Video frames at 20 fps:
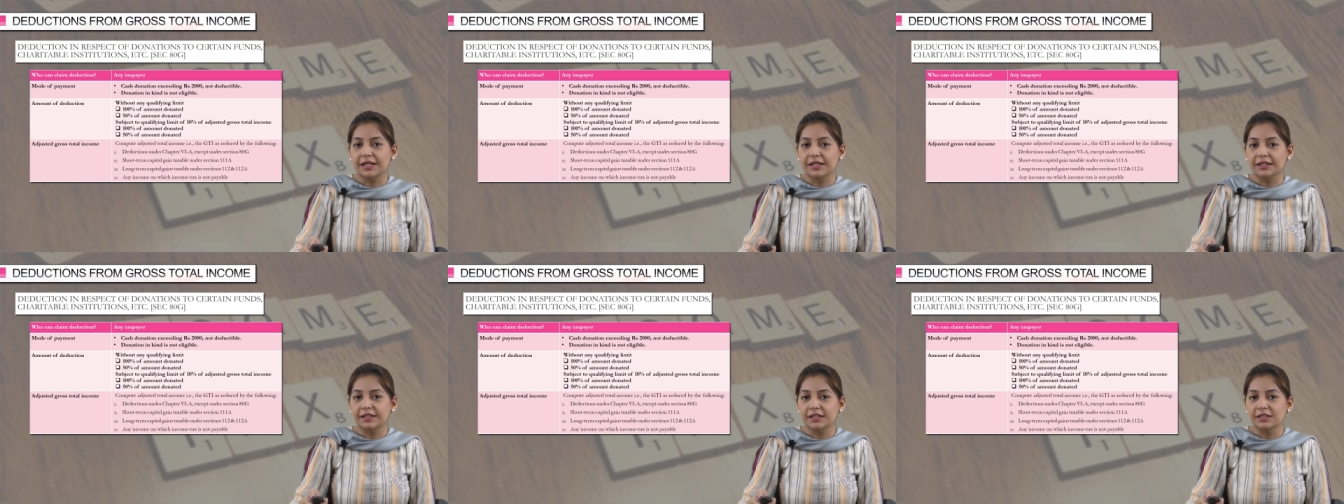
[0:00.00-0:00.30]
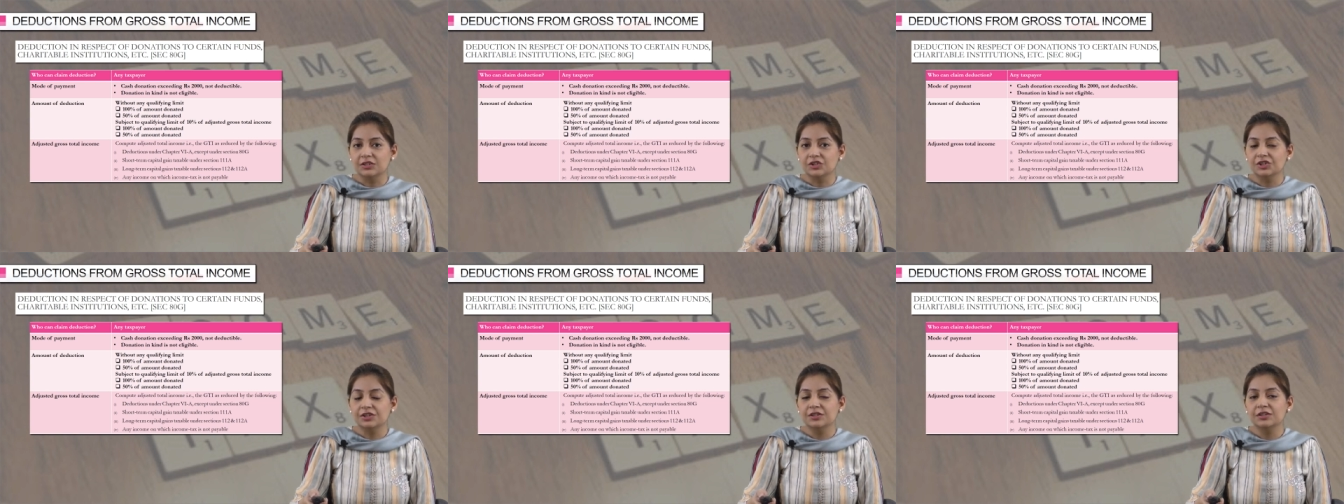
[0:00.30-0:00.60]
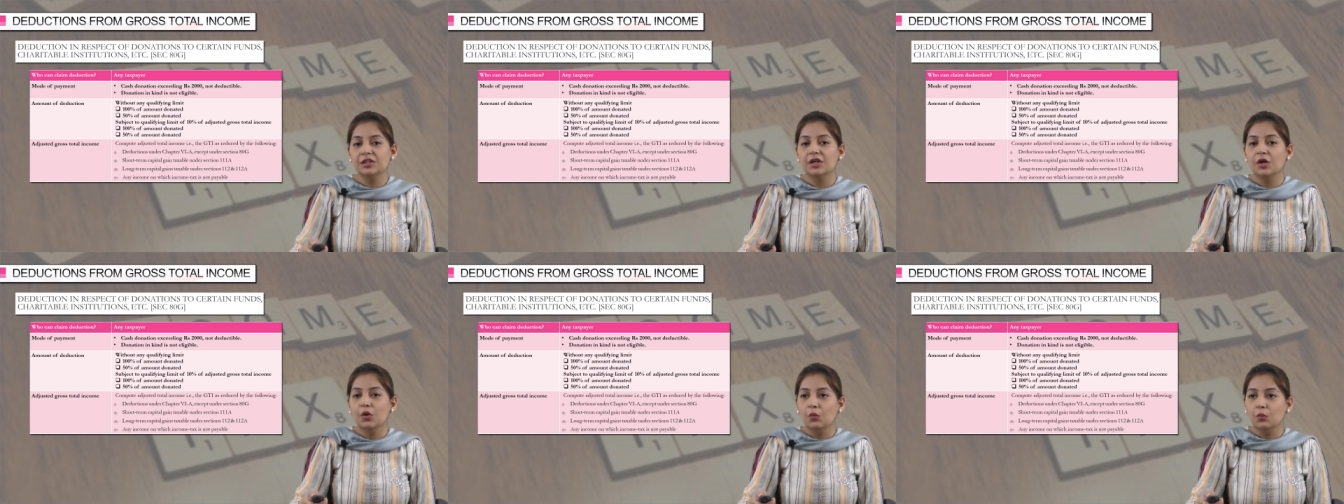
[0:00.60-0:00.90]

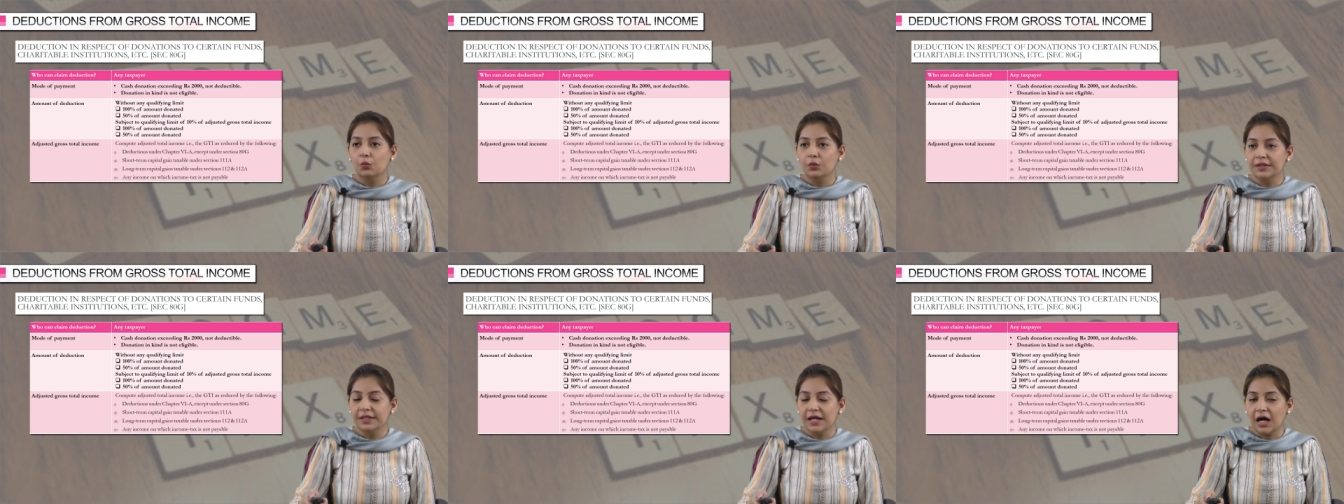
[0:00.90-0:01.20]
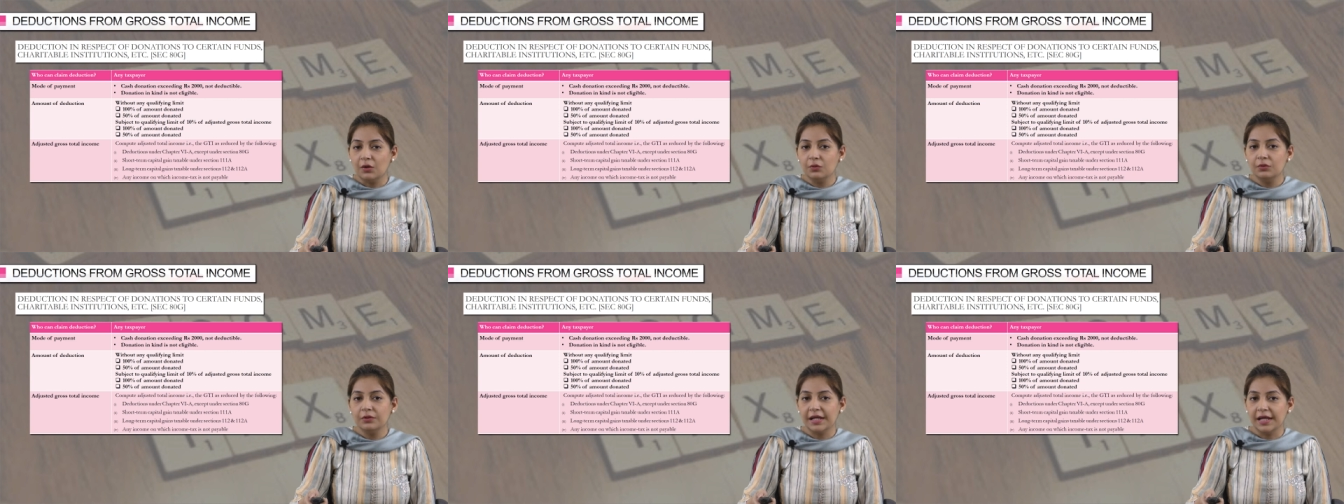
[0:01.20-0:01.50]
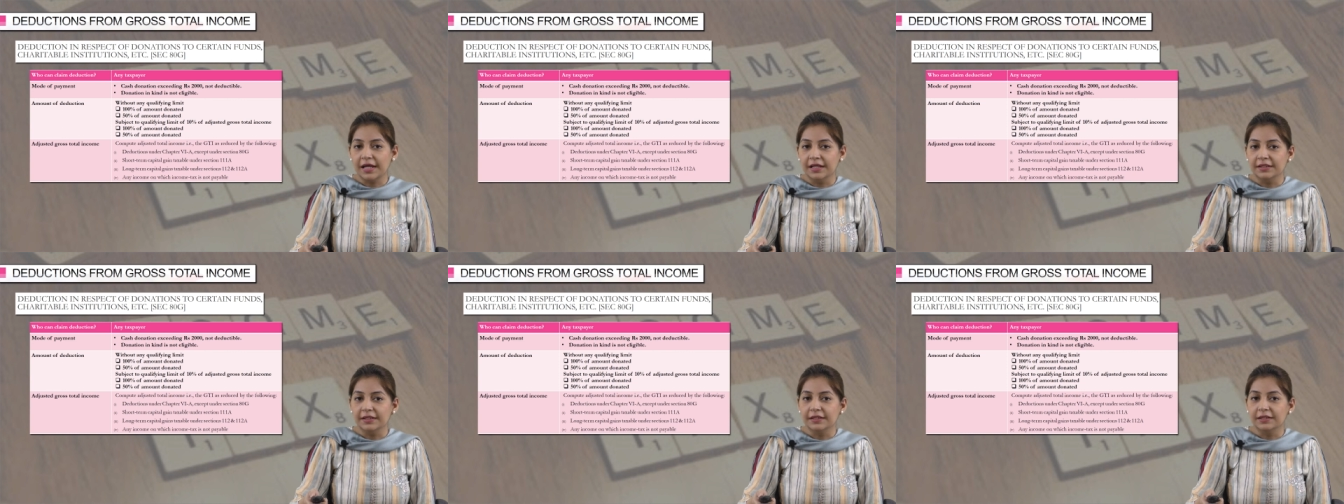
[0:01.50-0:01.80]
80G
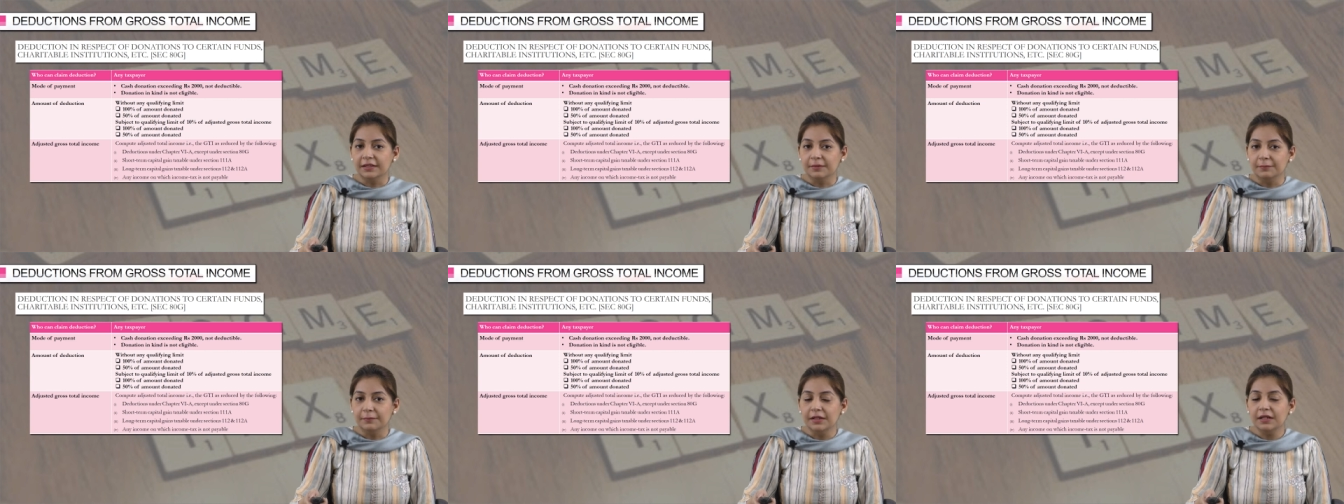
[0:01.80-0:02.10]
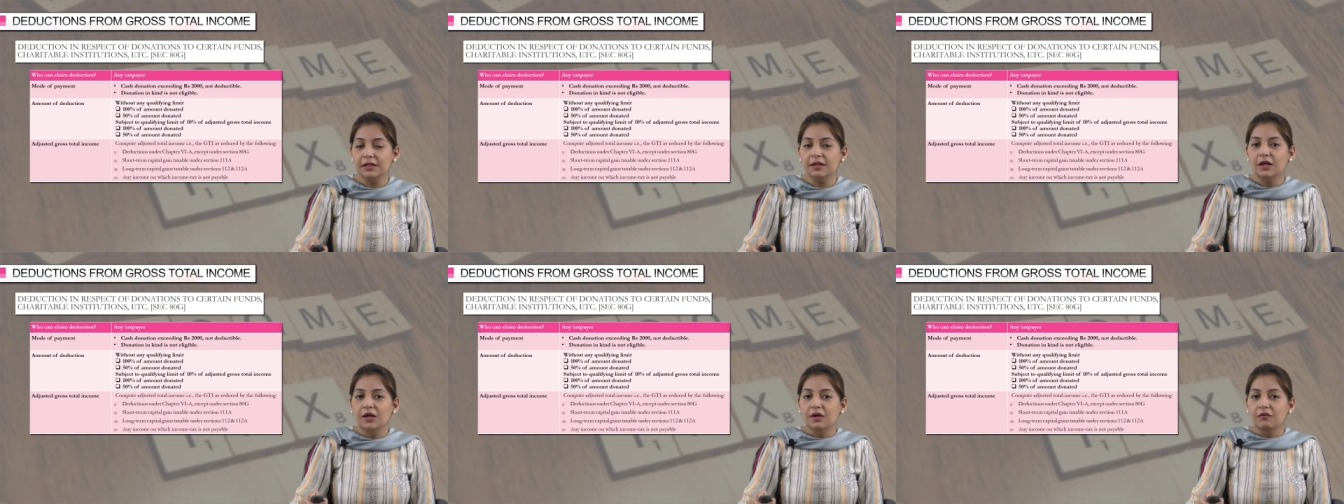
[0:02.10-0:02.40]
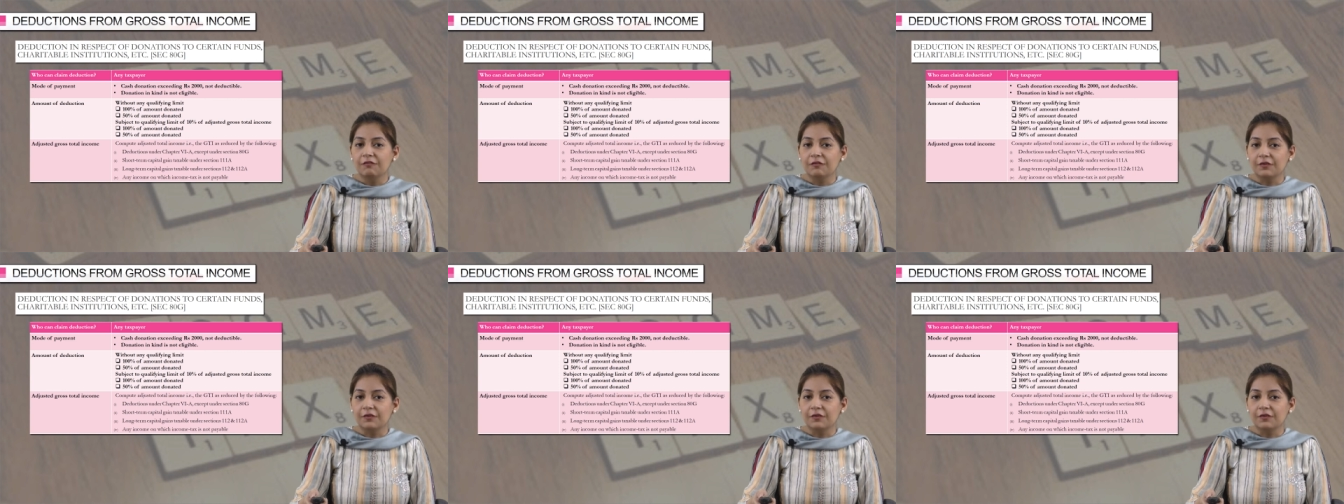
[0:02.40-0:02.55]
without any limit.